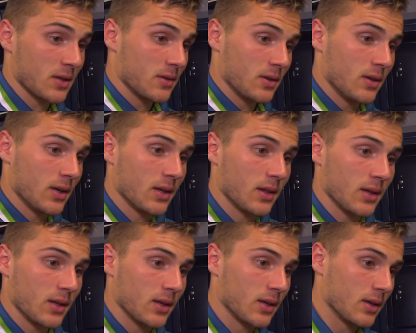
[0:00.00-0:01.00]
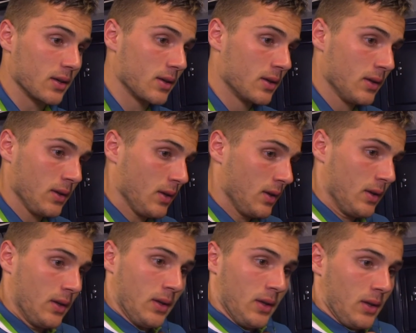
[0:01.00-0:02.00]
I don't know. I think
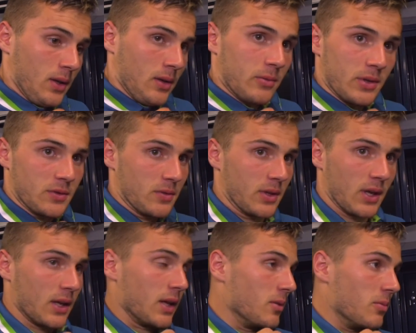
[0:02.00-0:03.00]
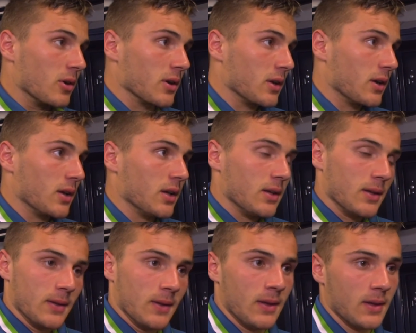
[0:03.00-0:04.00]
we just really got to keep working on it,
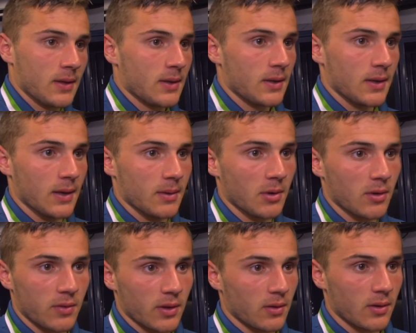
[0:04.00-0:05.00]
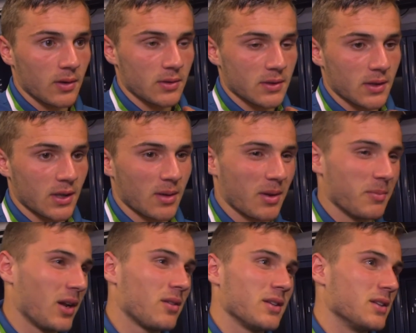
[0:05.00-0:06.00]
and hopefully it'll start coming. I
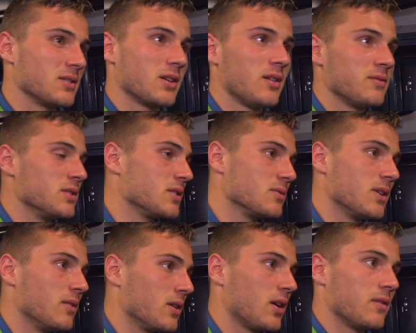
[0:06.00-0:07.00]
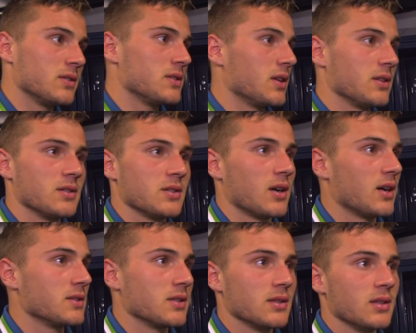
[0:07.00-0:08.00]
mean, I don't think it's confidence, because we have the confidence to take the
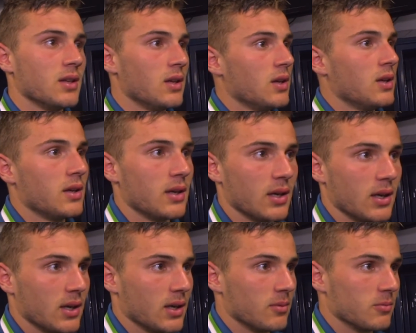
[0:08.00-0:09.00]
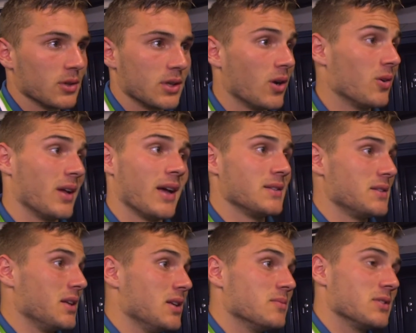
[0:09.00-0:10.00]
shots, and we're going at
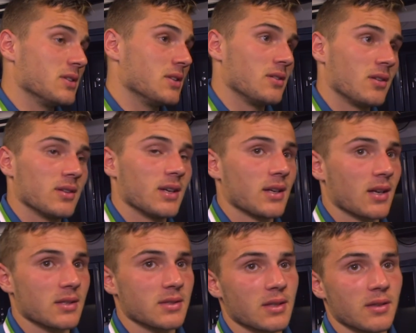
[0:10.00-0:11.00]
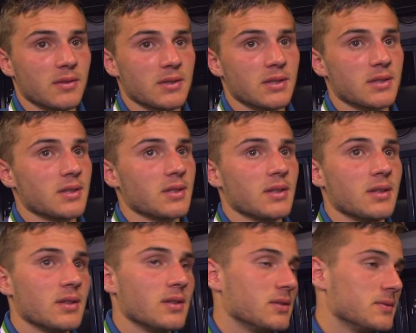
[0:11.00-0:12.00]
teams and all that kind of stuff. It's just
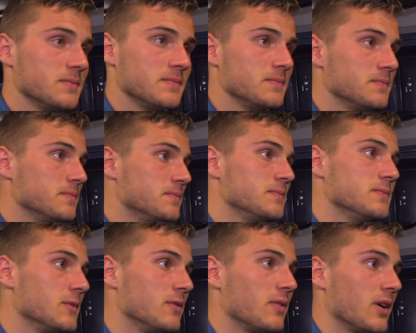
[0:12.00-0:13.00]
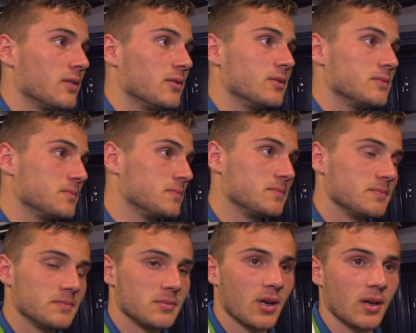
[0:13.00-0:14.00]
the final
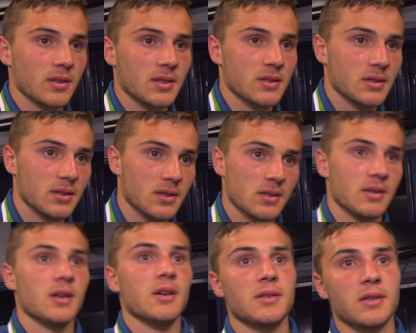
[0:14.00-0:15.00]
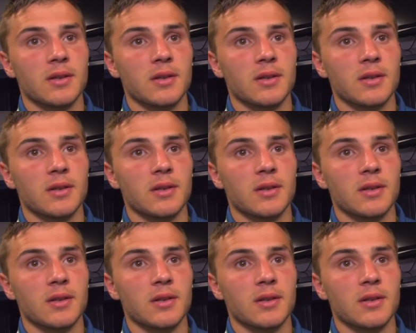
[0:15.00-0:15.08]
product isn't there.